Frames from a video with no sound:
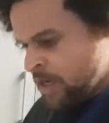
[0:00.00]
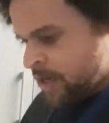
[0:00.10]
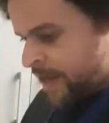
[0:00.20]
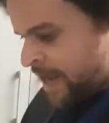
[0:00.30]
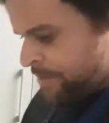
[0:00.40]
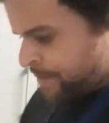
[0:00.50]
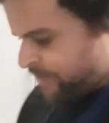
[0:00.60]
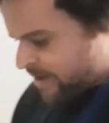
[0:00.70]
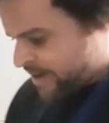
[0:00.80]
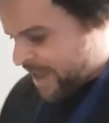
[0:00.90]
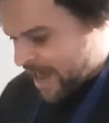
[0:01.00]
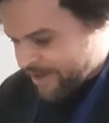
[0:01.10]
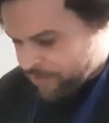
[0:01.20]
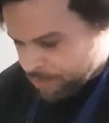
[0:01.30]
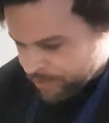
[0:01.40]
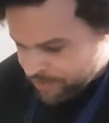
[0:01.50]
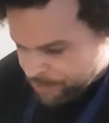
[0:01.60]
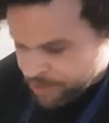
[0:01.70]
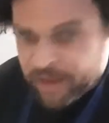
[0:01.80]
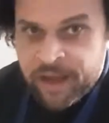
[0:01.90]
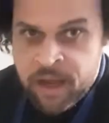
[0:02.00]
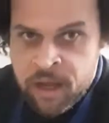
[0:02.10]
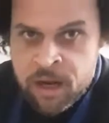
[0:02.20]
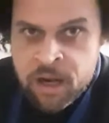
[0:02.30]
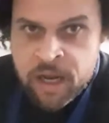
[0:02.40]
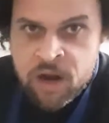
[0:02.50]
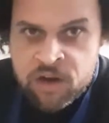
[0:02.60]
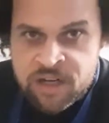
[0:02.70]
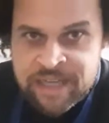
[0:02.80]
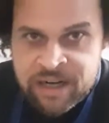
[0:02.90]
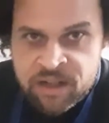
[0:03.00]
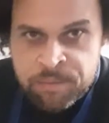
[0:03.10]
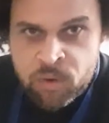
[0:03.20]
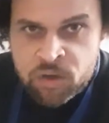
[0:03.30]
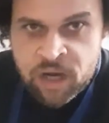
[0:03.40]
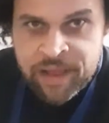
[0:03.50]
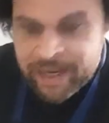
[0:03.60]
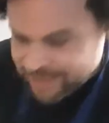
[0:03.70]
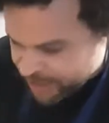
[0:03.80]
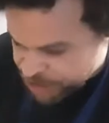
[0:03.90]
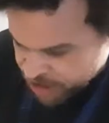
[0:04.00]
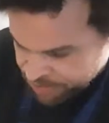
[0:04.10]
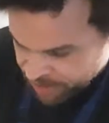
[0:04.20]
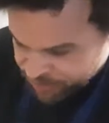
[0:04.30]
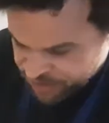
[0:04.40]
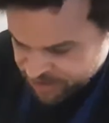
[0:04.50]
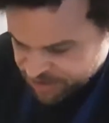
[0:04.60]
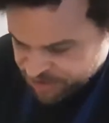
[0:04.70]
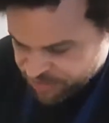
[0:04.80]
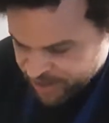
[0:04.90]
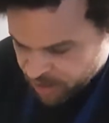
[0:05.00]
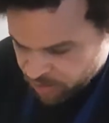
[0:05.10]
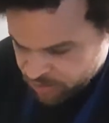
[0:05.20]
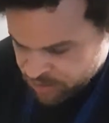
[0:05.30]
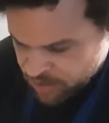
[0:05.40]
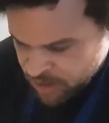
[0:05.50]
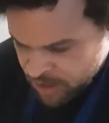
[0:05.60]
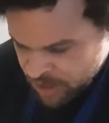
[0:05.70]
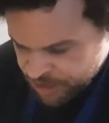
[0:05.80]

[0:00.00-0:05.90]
Okay, be very careful, but if you put the coconut down on the board like that, take a sharp knife, you'll see there's 3 holes.